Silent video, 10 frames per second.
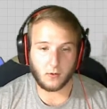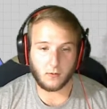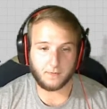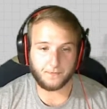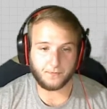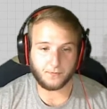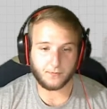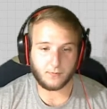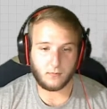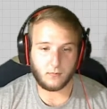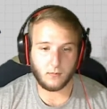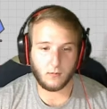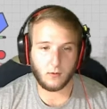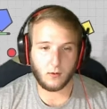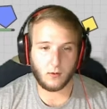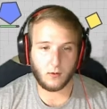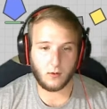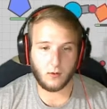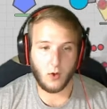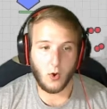
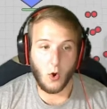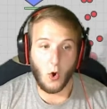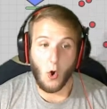Nothing is said.